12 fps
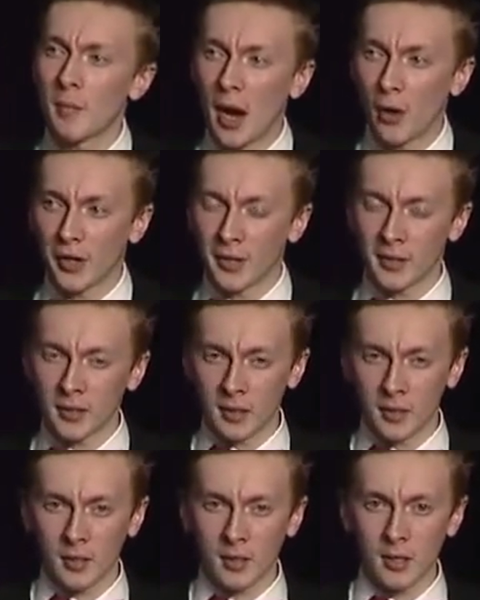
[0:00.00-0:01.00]
about it,
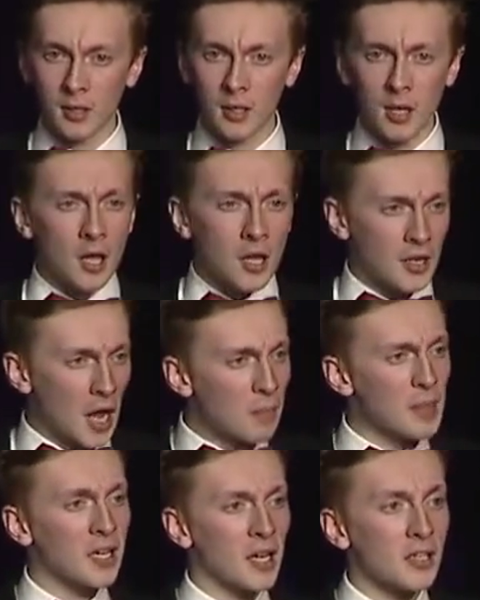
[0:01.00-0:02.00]

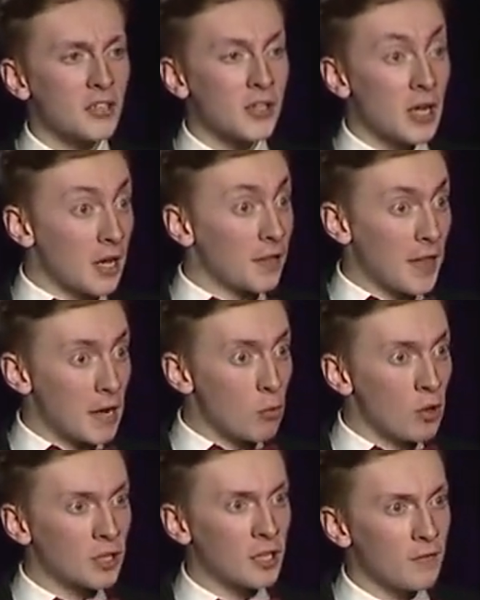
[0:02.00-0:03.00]
not because they
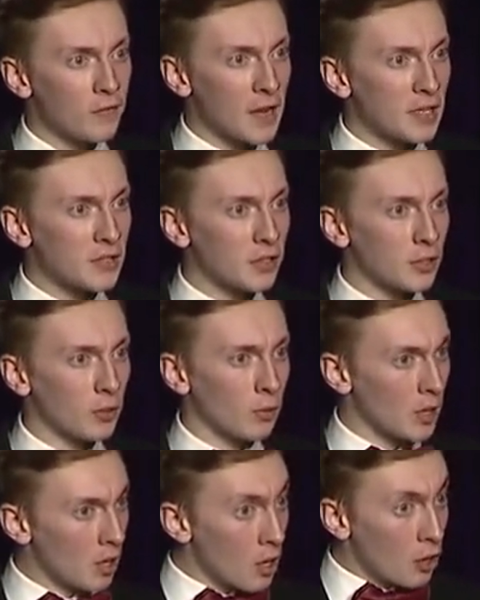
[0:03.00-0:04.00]
will convey to
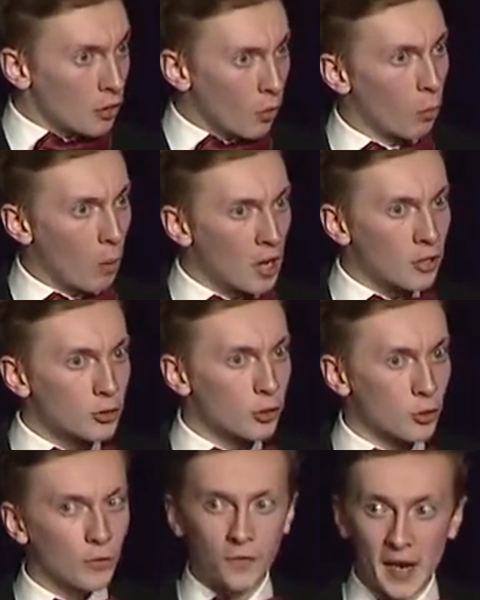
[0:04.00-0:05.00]
you the one
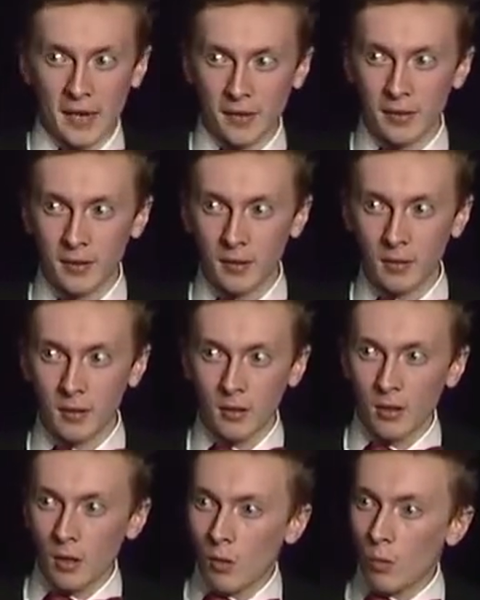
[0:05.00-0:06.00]
true faith,
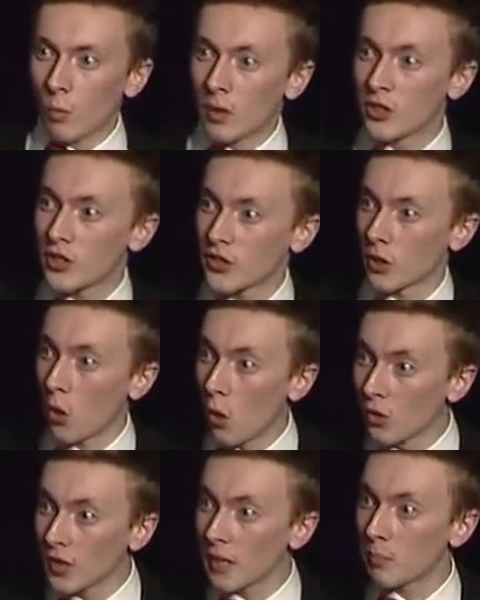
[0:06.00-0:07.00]
which is our
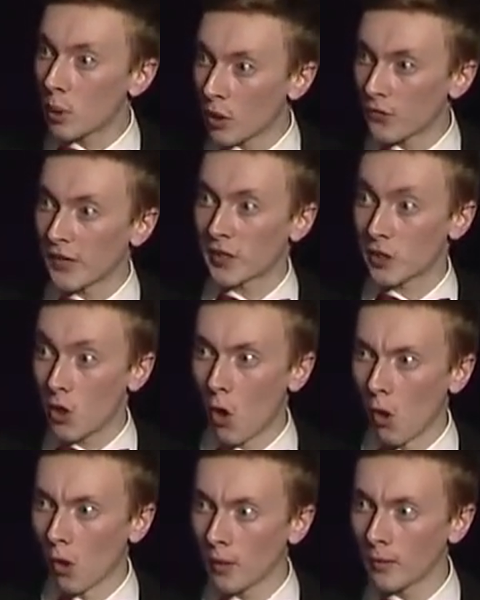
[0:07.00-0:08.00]
only perfect
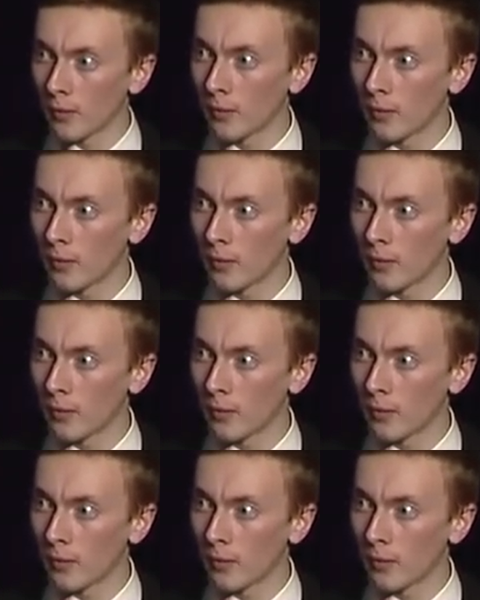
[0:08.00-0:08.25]
goal,